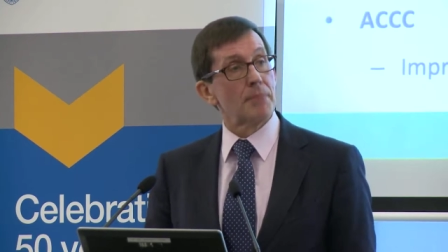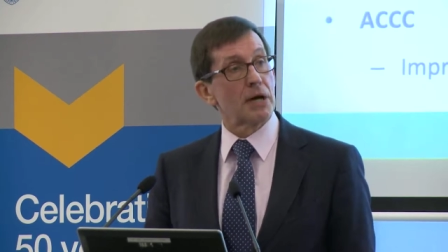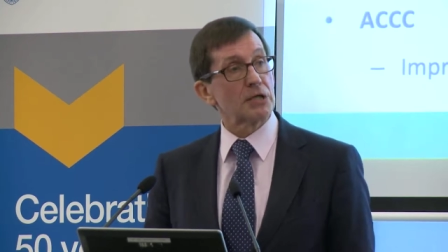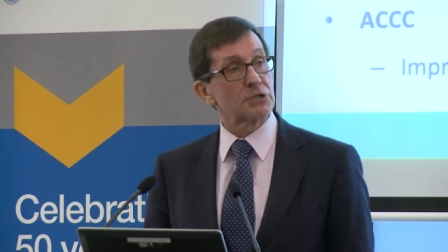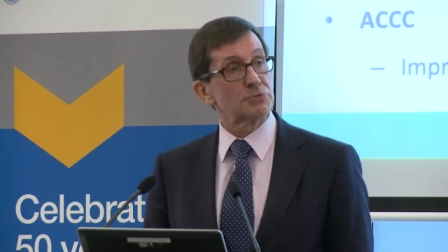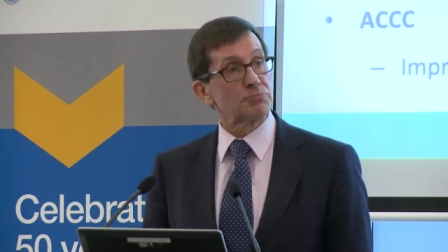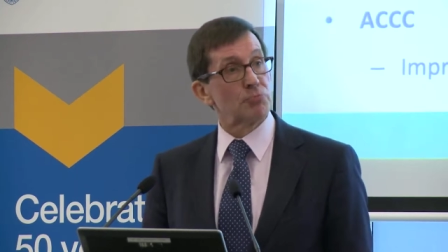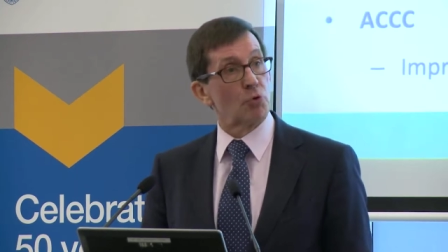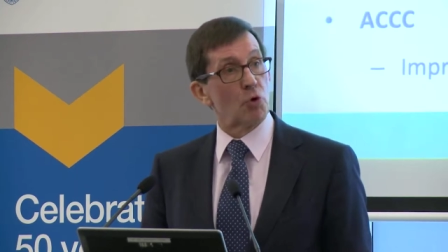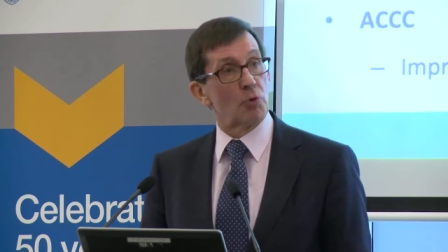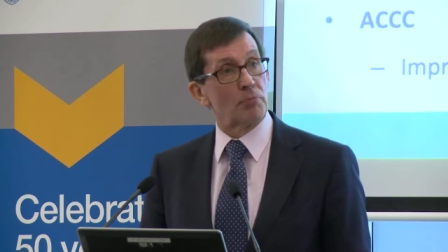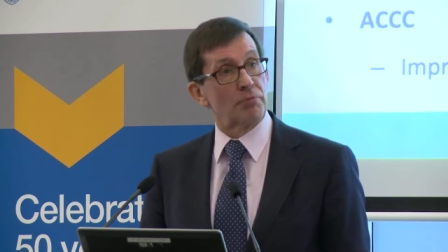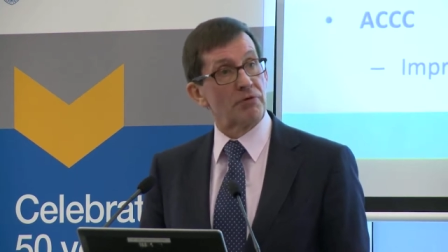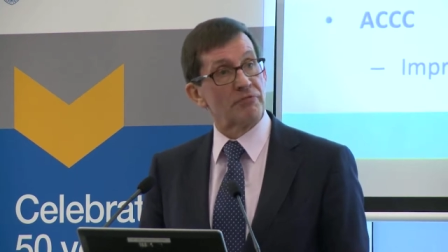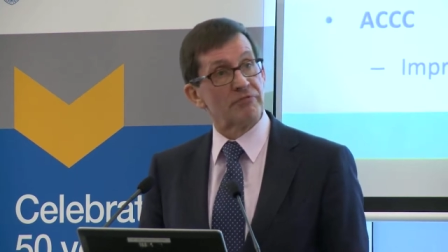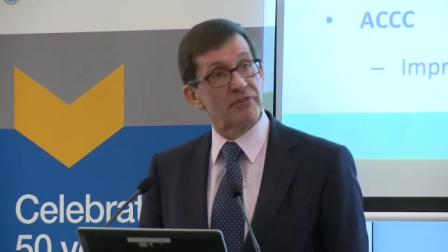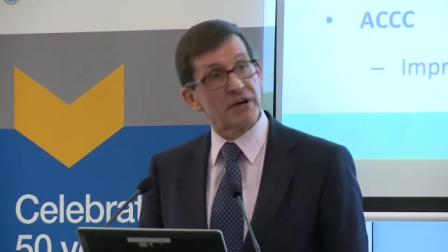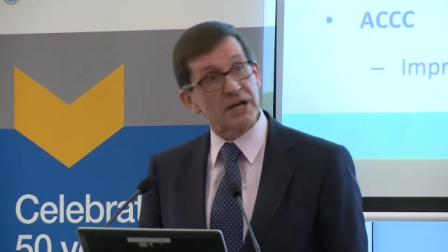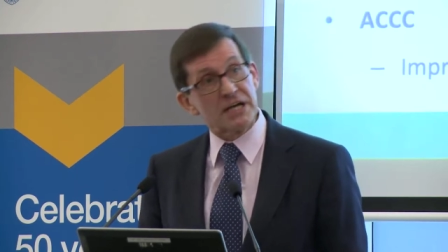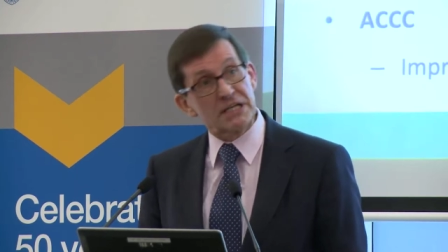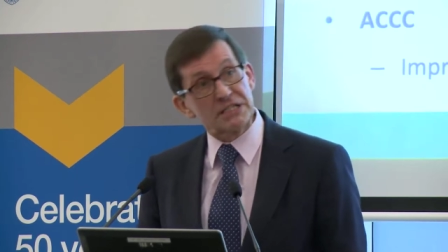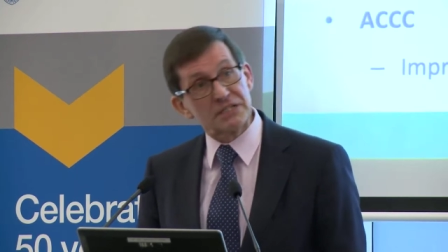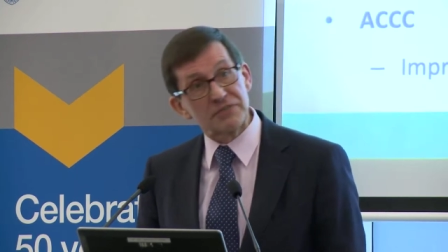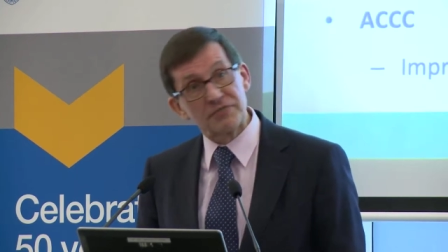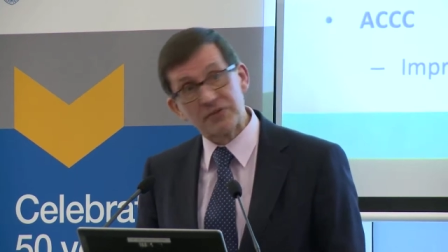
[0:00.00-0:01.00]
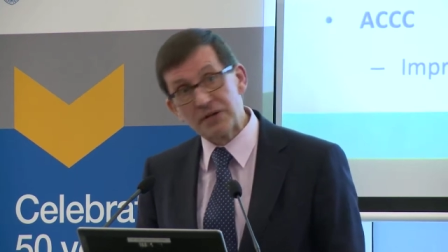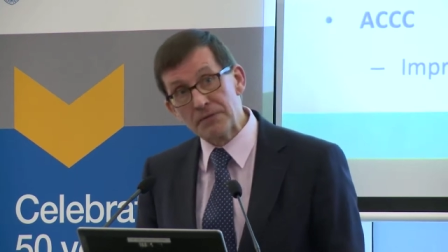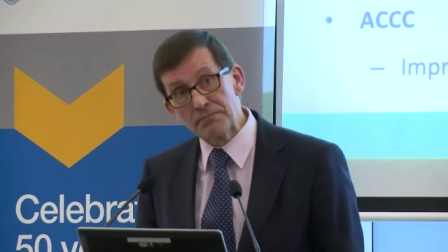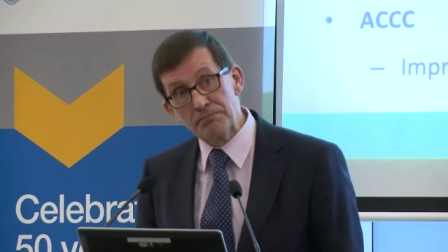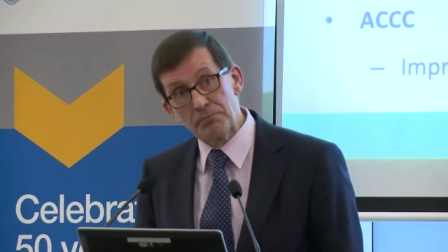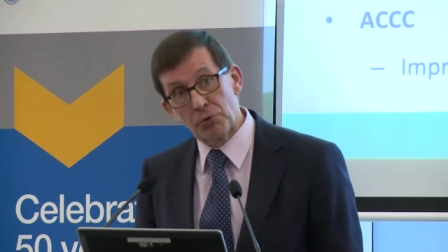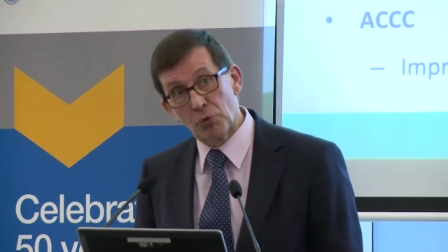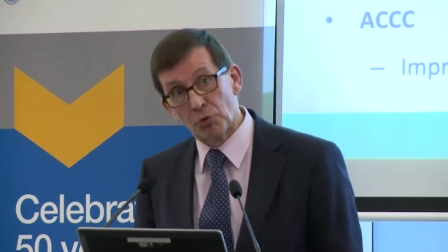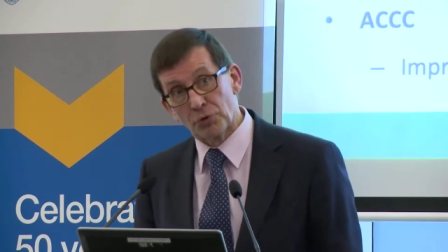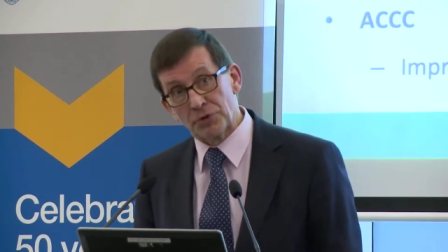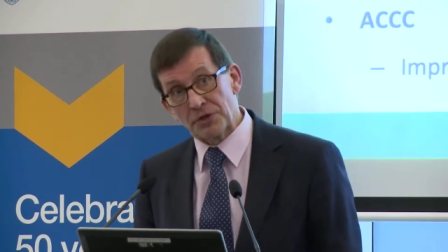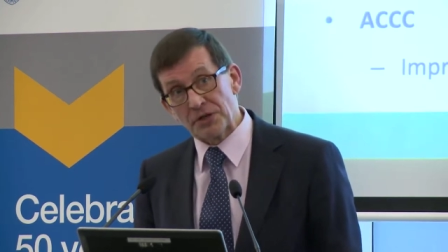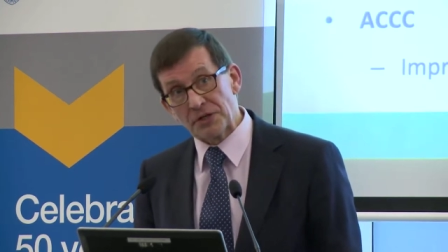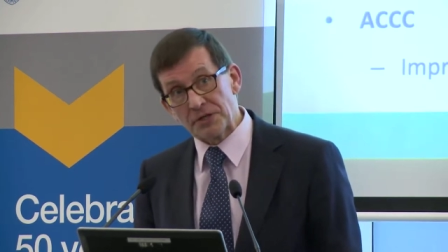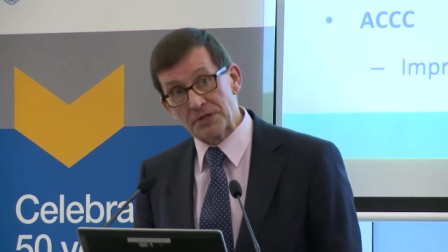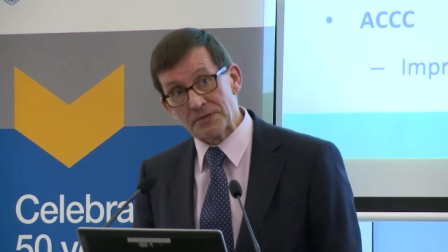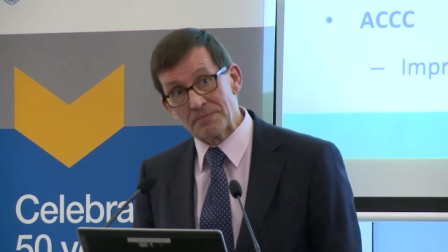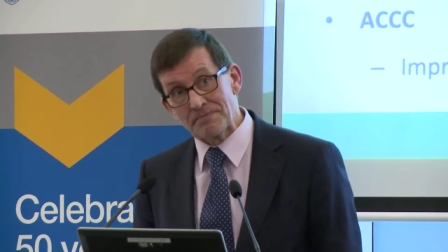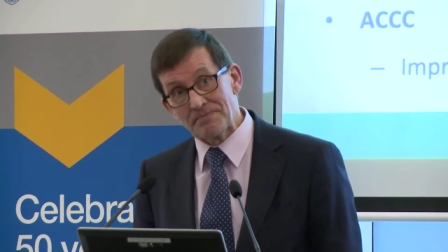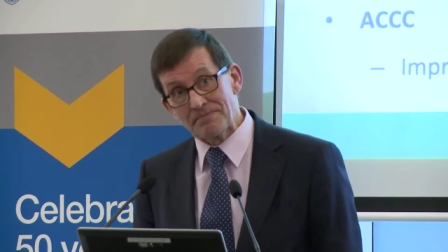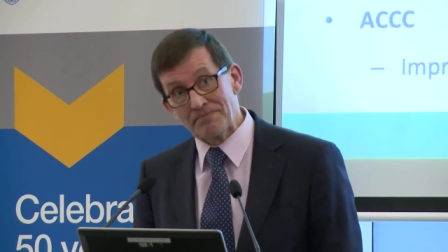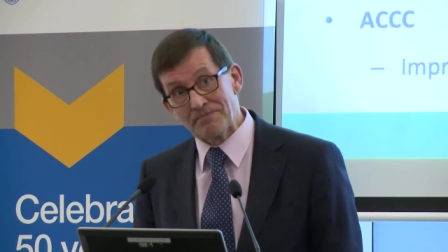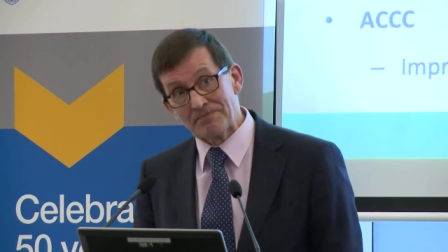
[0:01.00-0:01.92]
much more pervasive and important.